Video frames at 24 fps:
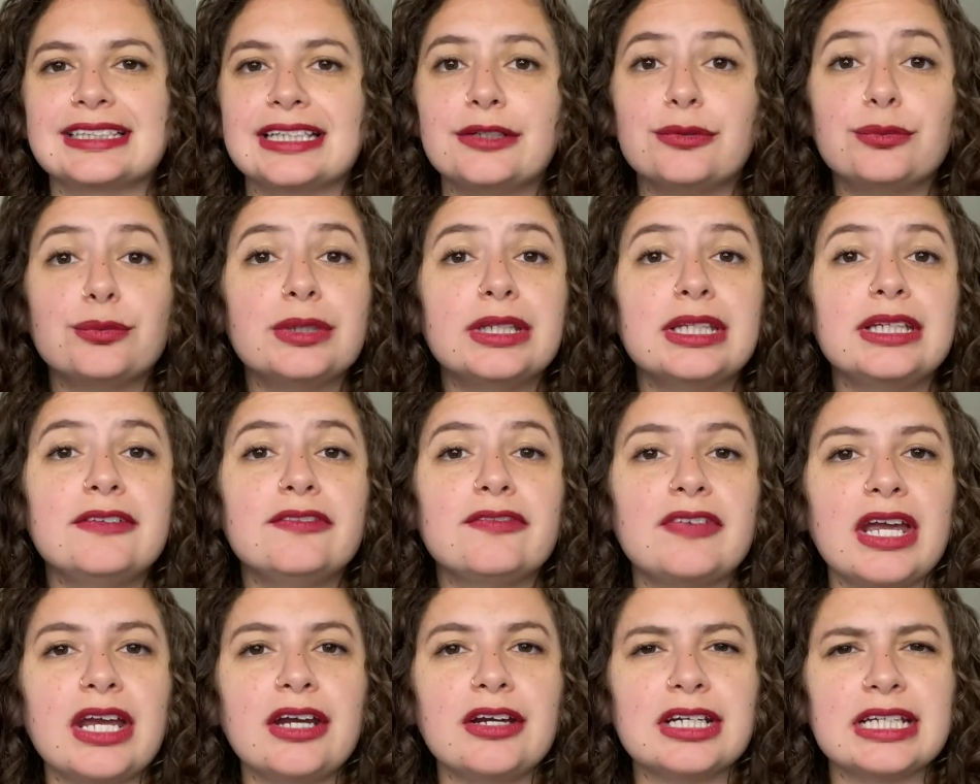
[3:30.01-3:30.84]
It really
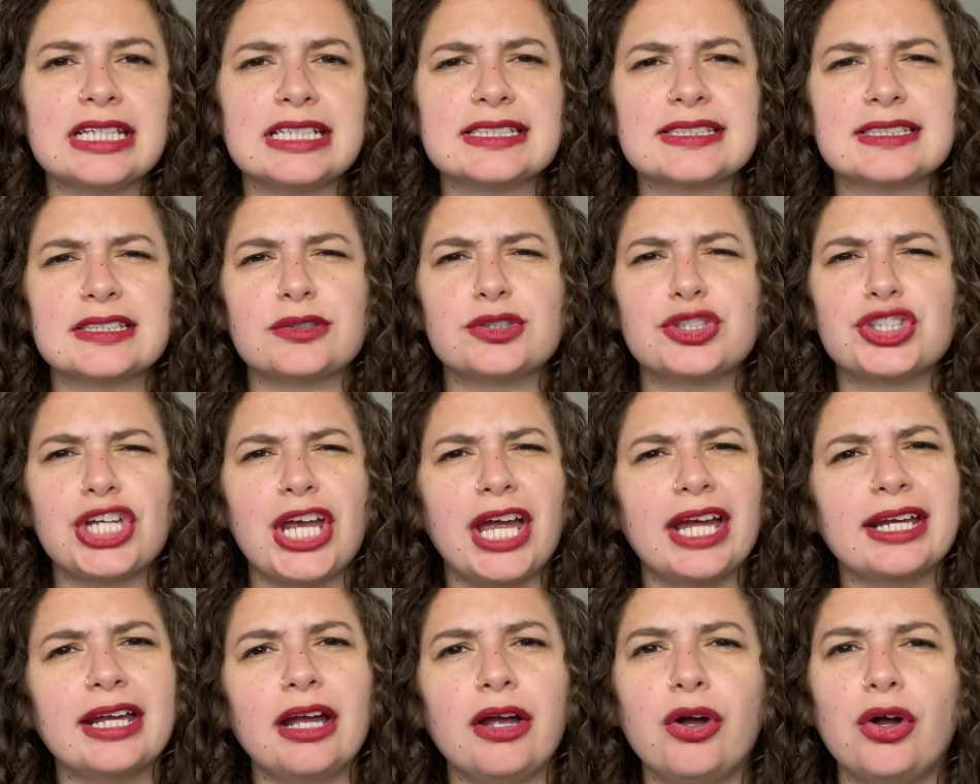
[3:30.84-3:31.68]
varies. So
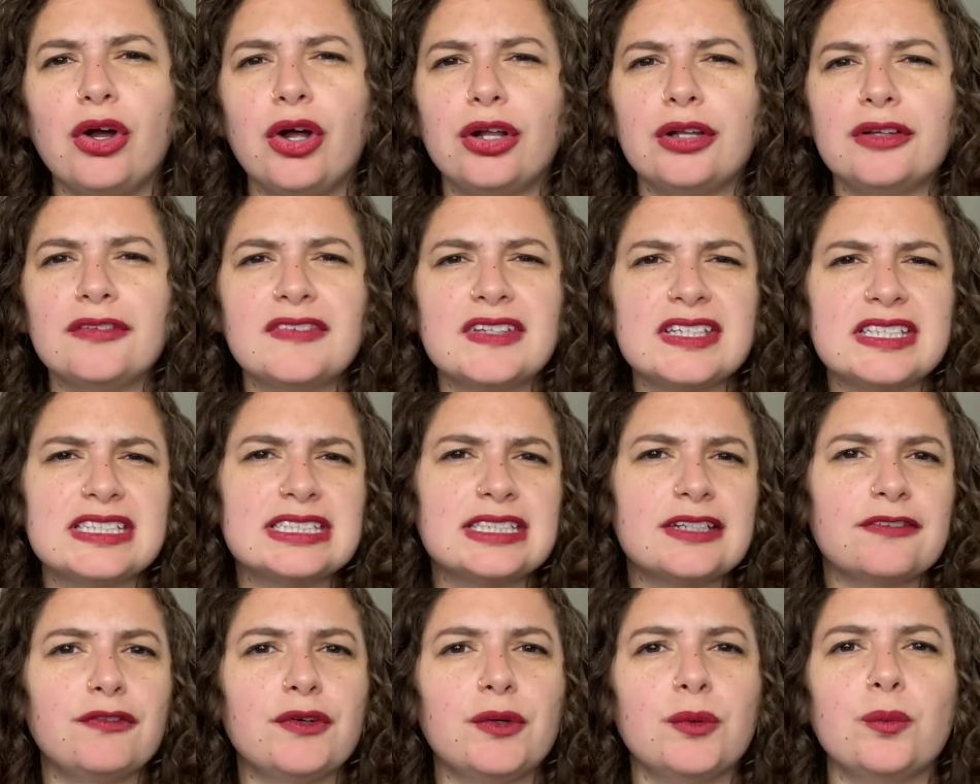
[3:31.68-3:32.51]
check out all of these
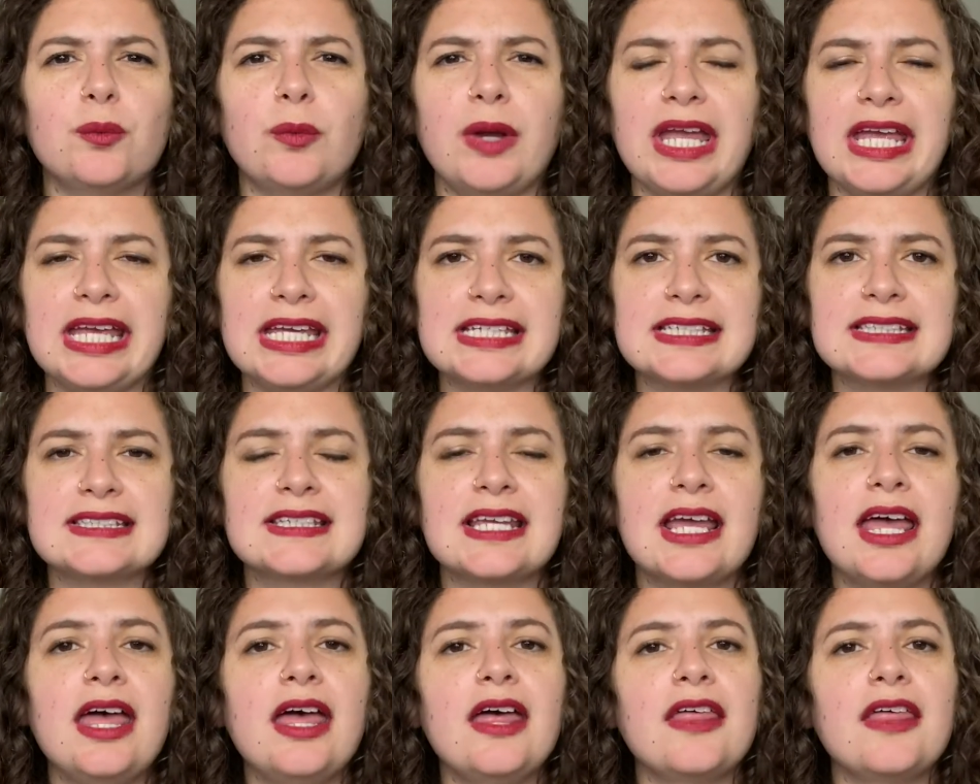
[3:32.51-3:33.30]
different ways